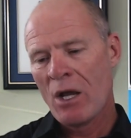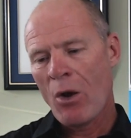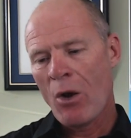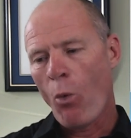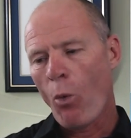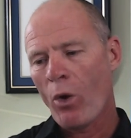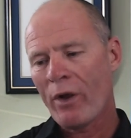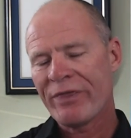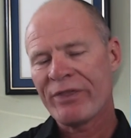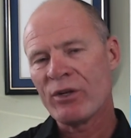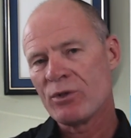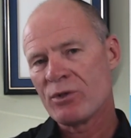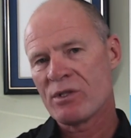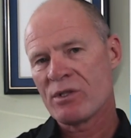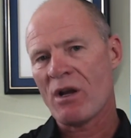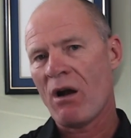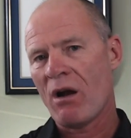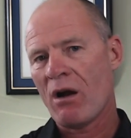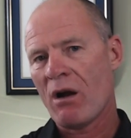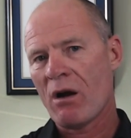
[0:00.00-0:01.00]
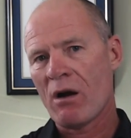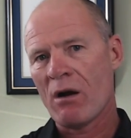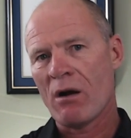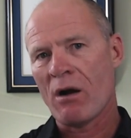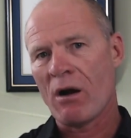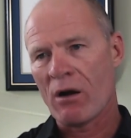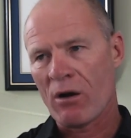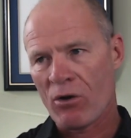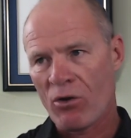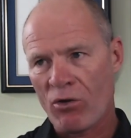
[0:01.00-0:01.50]
What those
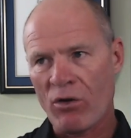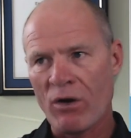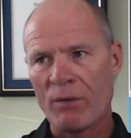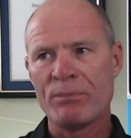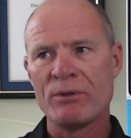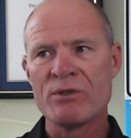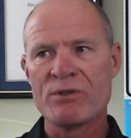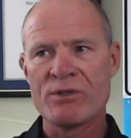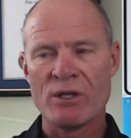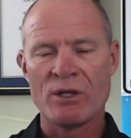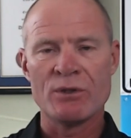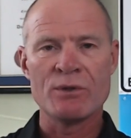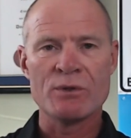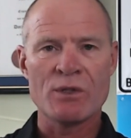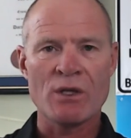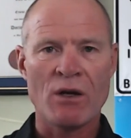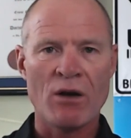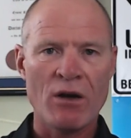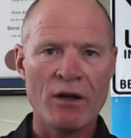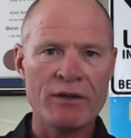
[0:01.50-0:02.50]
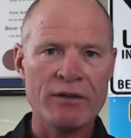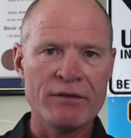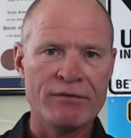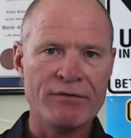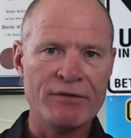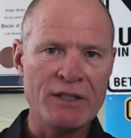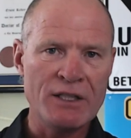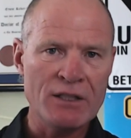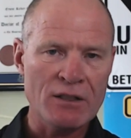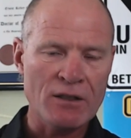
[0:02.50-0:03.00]
are crumple zones on the
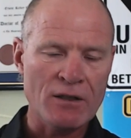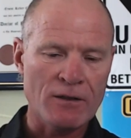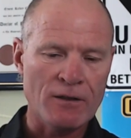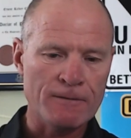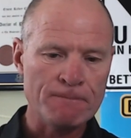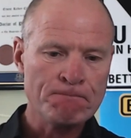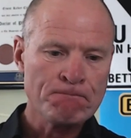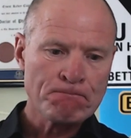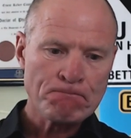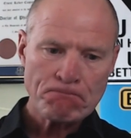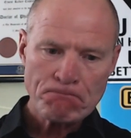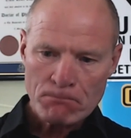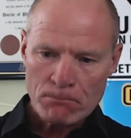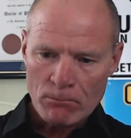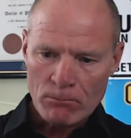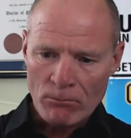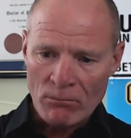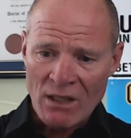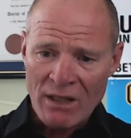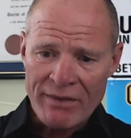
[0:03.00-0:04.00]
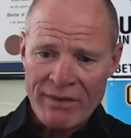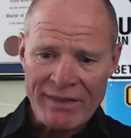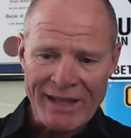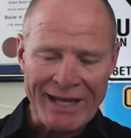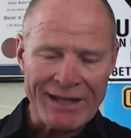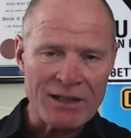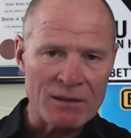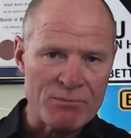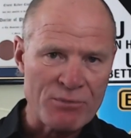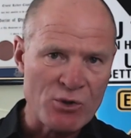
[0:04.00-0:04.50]
vehicle
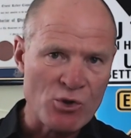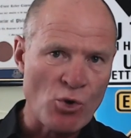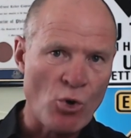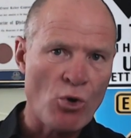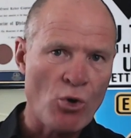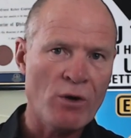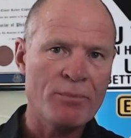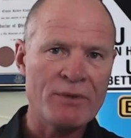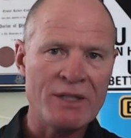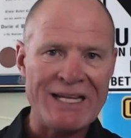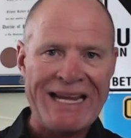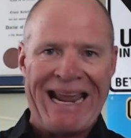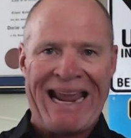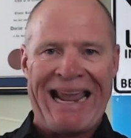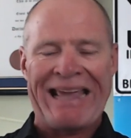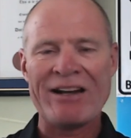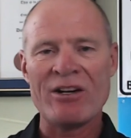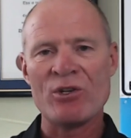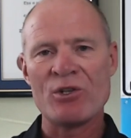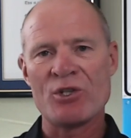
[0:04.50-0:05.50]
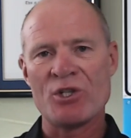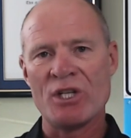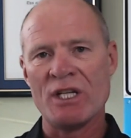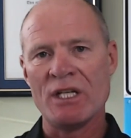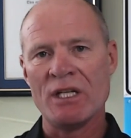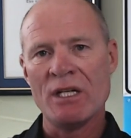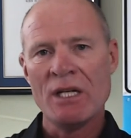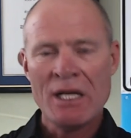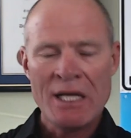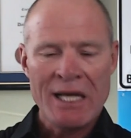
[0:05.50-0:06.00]
that absorb the
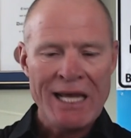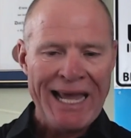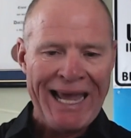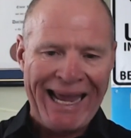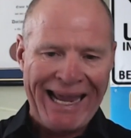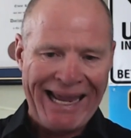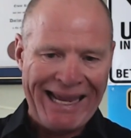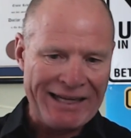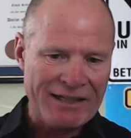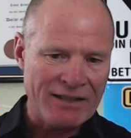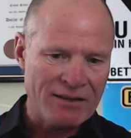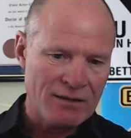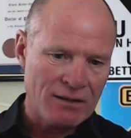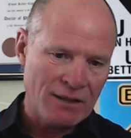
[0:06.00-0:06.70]
energy and